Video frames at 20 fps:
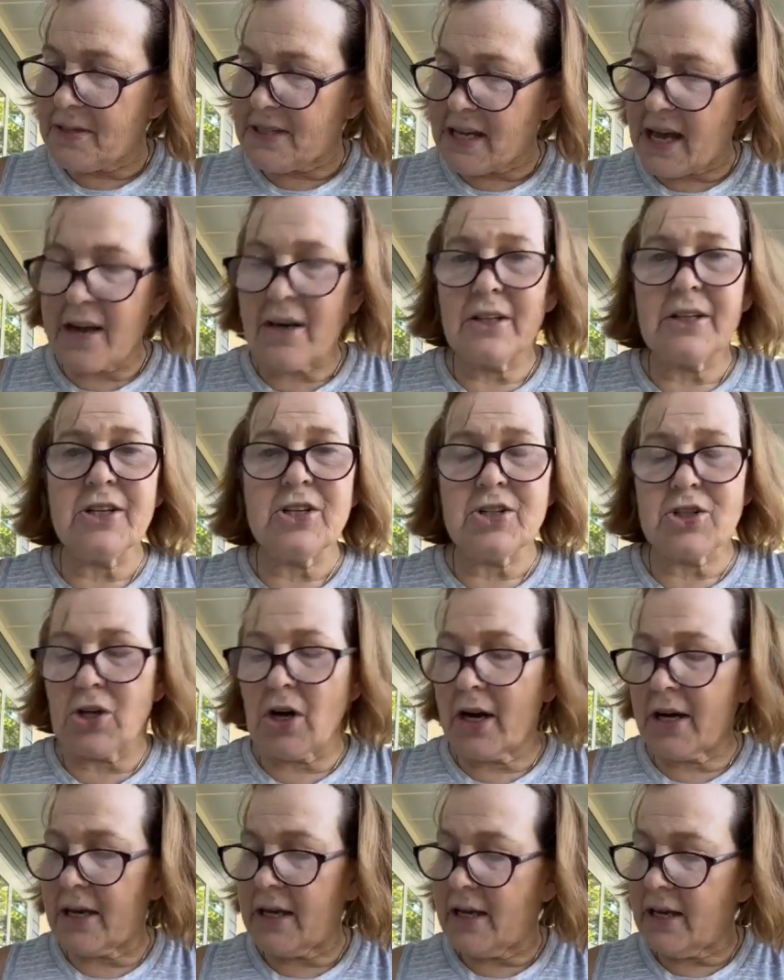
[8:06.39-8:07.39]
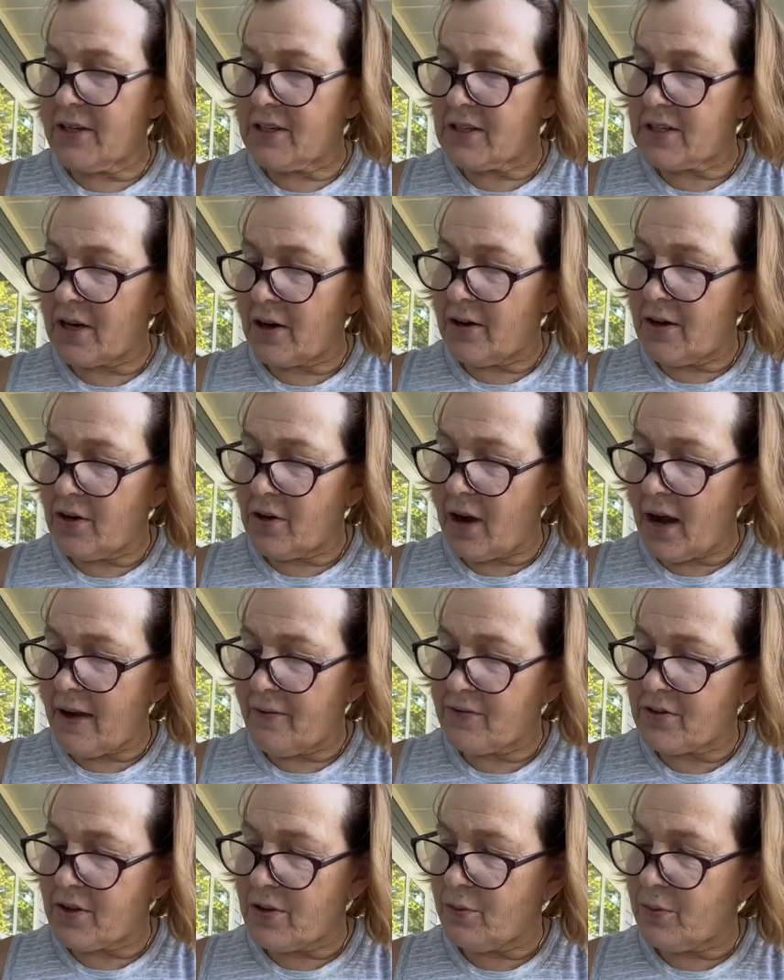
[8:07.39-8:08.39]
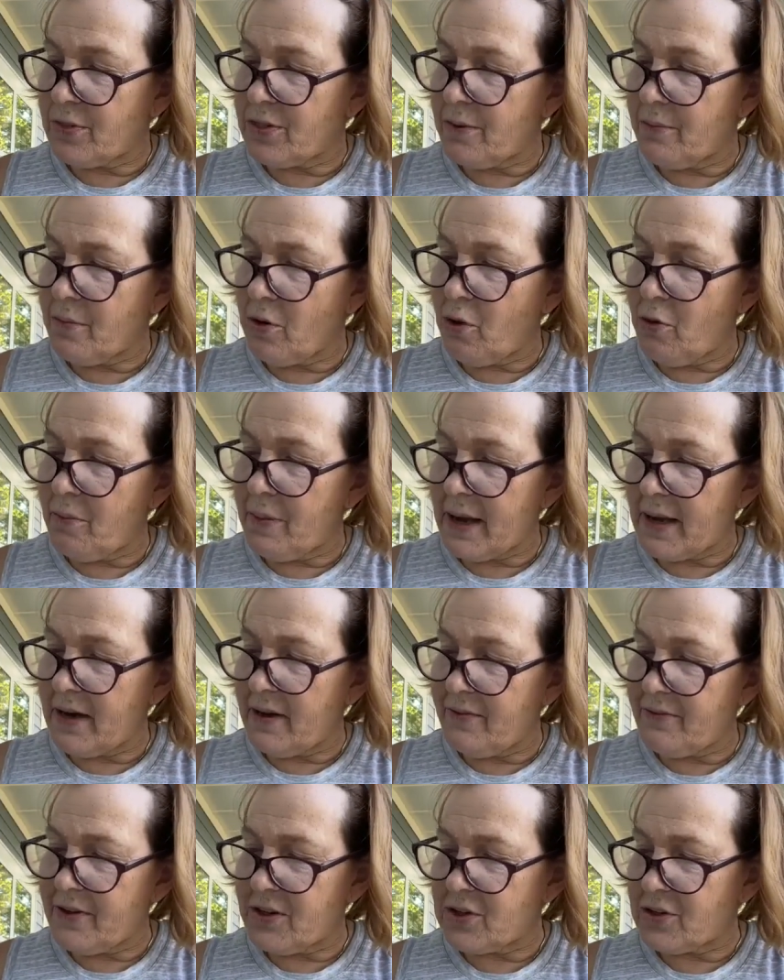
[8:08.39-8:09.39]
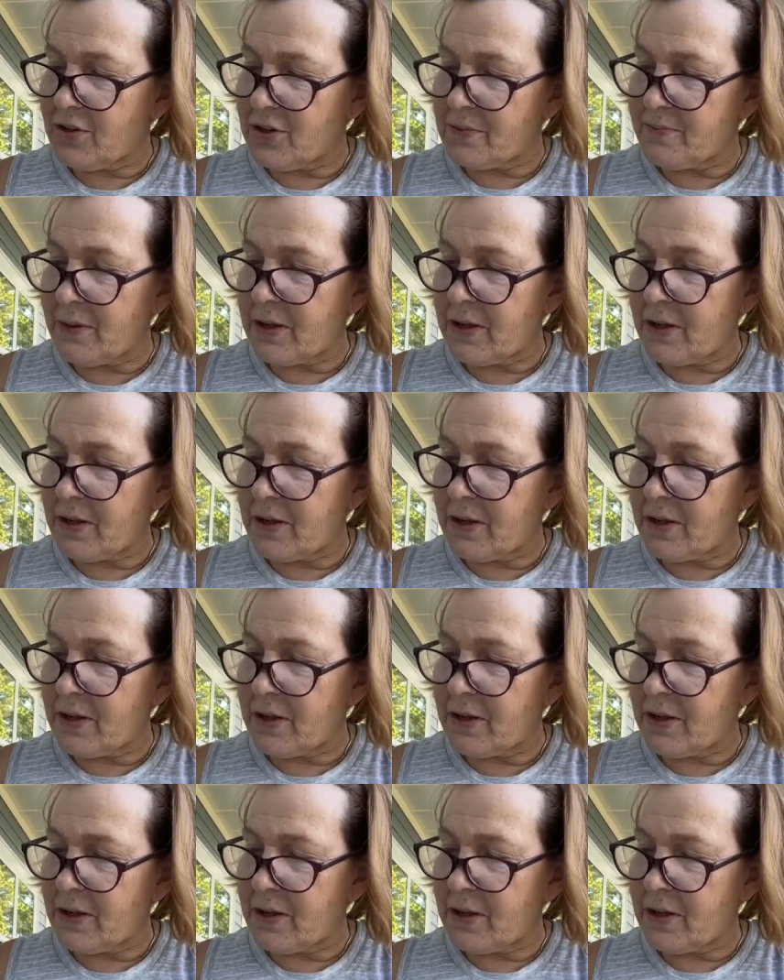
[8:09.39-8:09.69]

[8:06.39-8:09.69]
saddled his donkey, and started off to, with the Moabite officials.